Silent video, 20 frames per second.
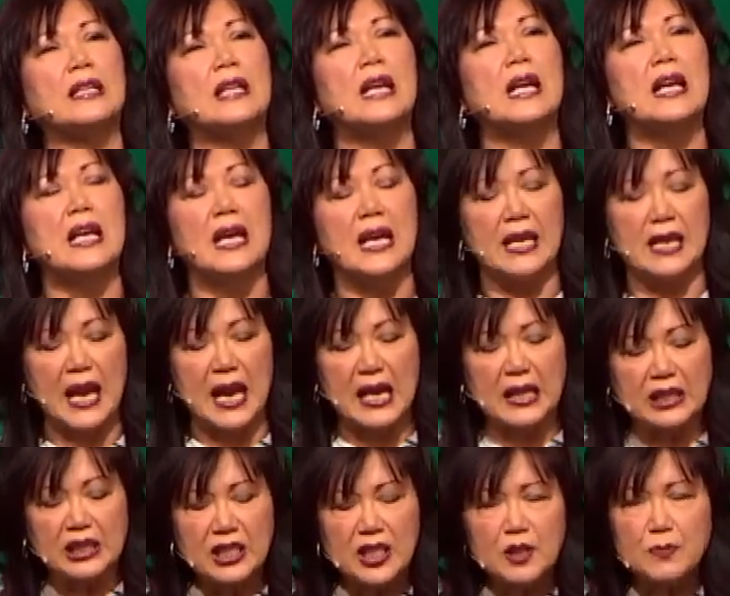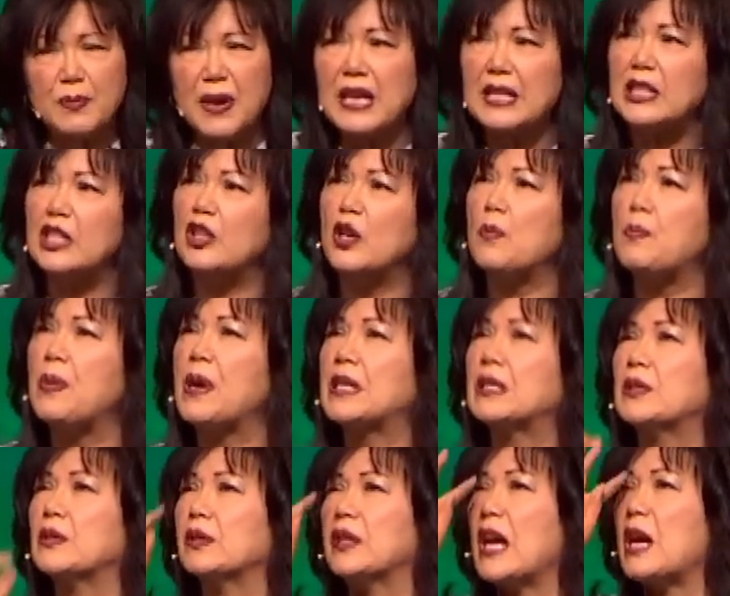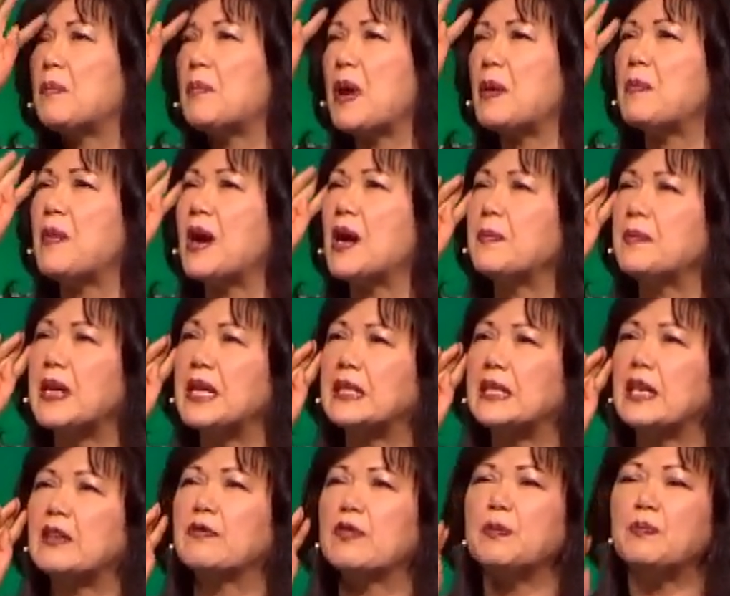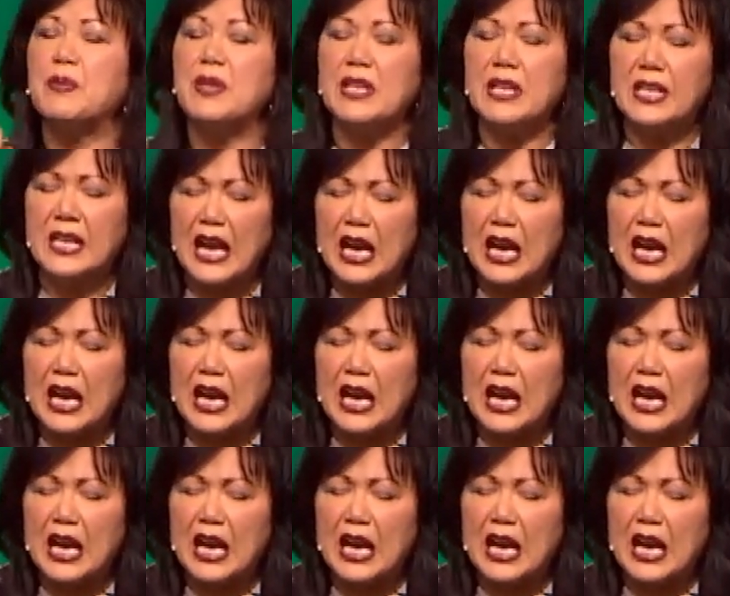And, and I took my little bundle that my mom had given me,